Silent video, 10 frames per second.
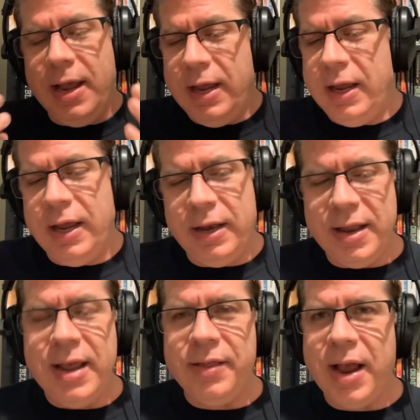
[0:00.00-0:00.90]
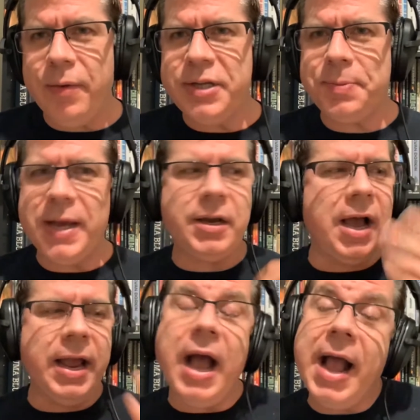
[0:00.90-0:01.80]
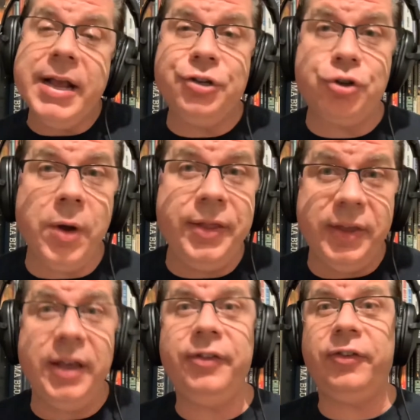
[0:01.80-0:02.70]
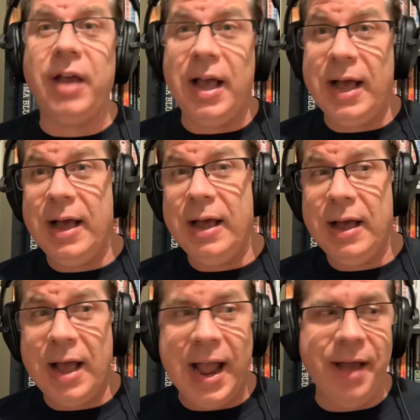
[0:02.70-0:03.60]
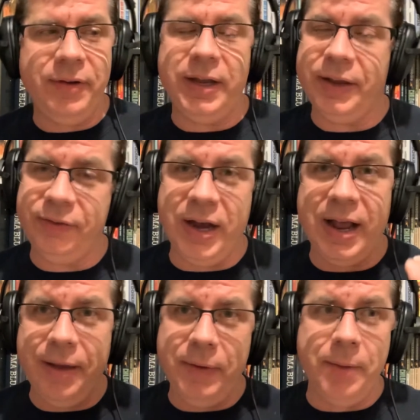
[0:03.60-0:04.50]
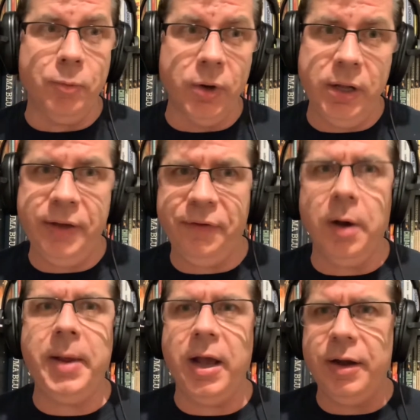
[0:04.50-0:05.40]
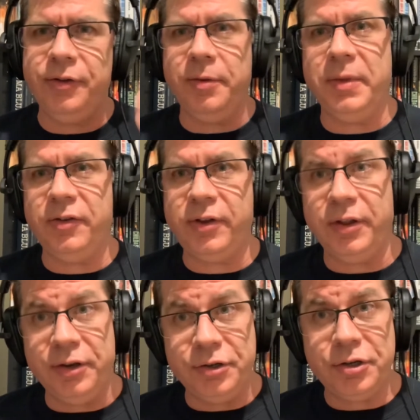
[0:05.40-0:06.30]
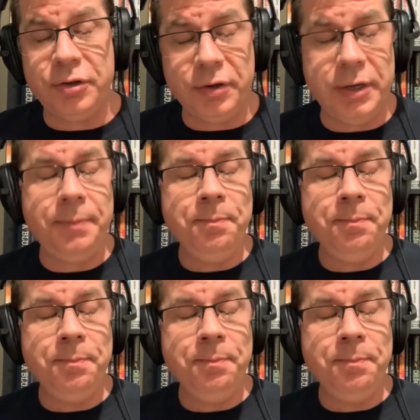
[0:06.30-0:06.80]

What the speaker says: in that respect, I enjoyed this. I haven't, like I said, I'm really far behind on some things killing the children,